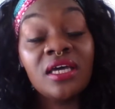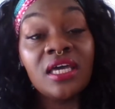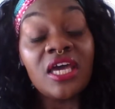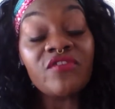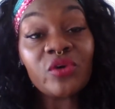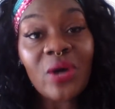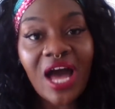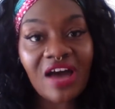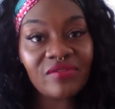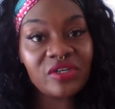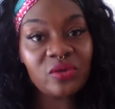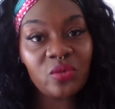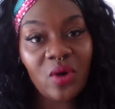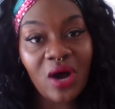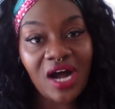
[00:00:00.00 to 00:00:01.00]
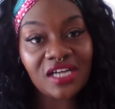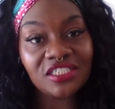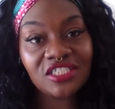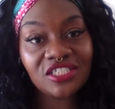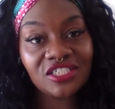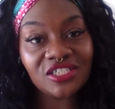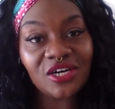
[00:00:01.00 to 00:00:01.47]
if you haven't
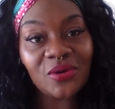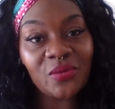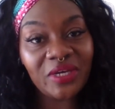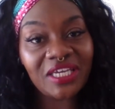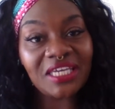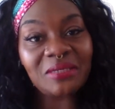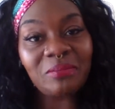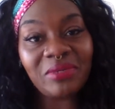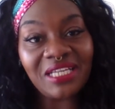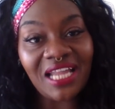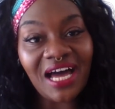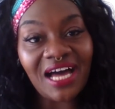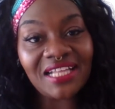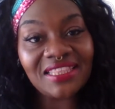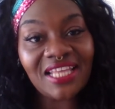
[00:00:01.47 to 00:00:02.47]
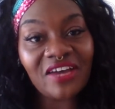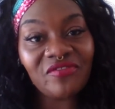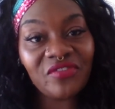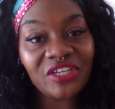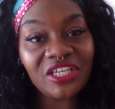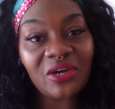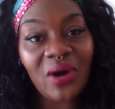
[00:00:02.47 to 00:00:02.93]
watched A Wicked Plot,
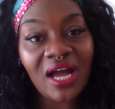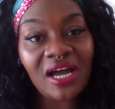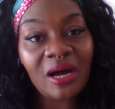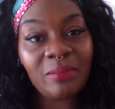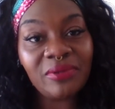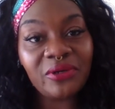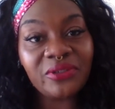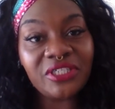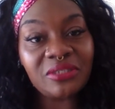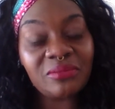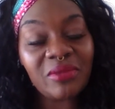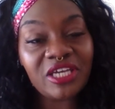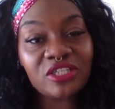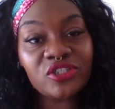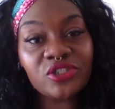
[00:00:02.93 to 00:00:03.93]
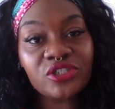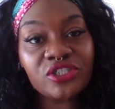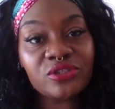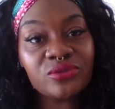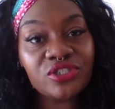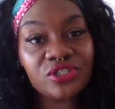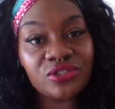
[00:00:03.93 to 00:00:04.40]
that video I uploaded, make sure
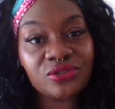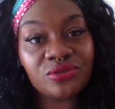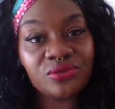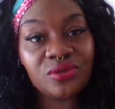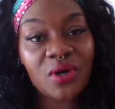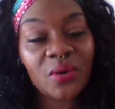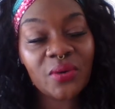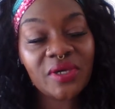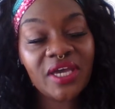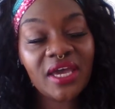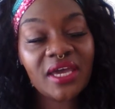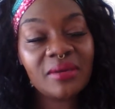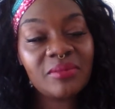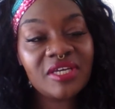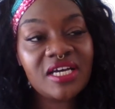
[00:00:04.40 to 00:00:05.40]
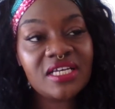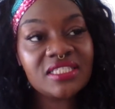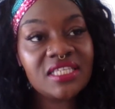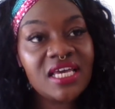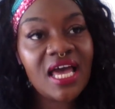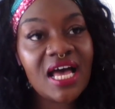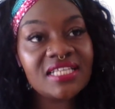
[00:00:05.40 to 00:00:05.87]
you do, okay? Because
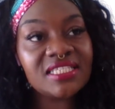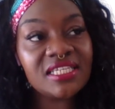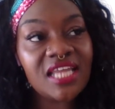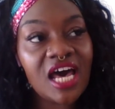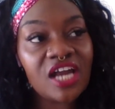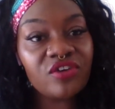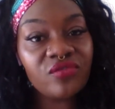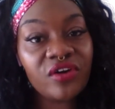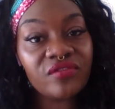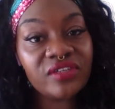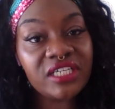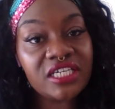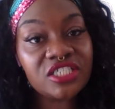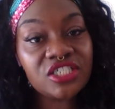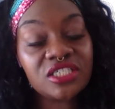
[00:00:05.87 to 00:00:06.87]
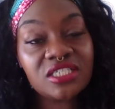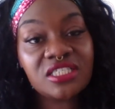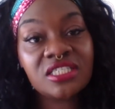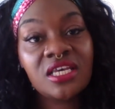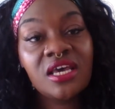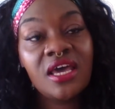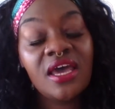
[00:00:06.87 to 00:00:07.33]
it has a lot of
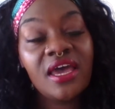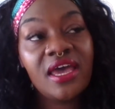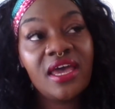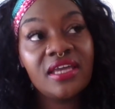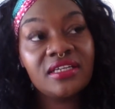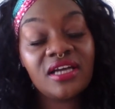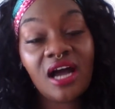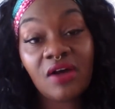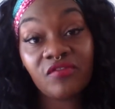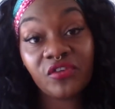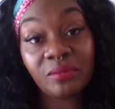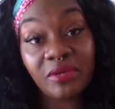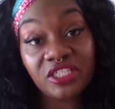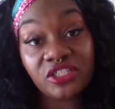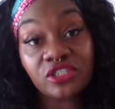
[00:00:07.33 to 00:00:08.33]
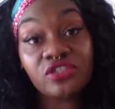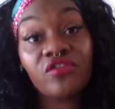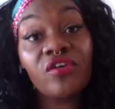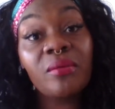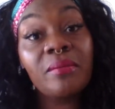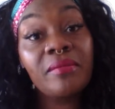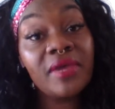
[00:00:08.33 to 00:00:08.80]
revelations and confirmations
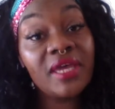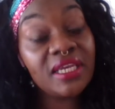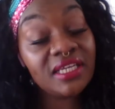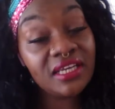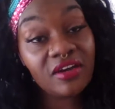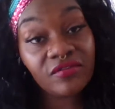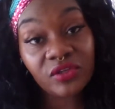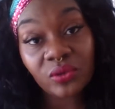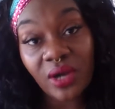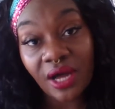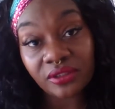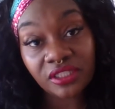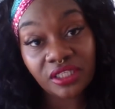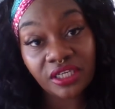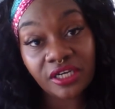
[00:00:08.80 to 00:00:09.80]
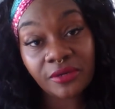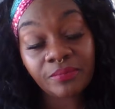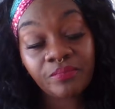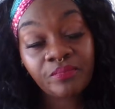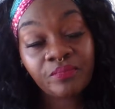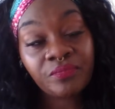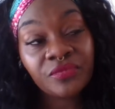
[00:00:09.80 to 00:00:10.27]
for many of you out there.
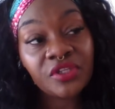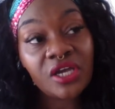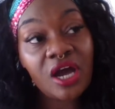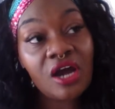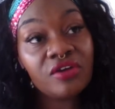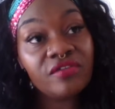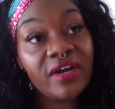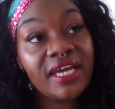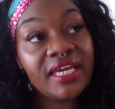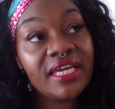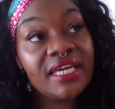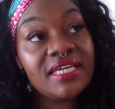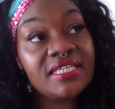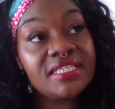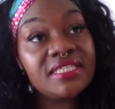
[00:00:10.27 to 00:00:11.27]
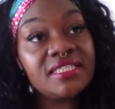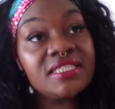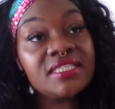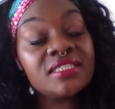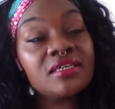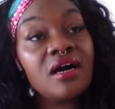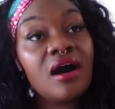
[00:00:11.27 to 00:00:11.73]
All right, and
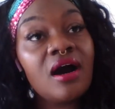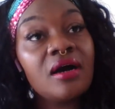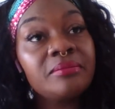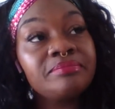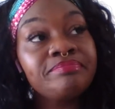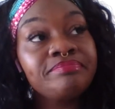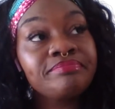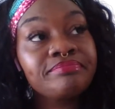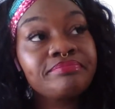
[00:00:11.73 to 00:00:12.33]
y'all,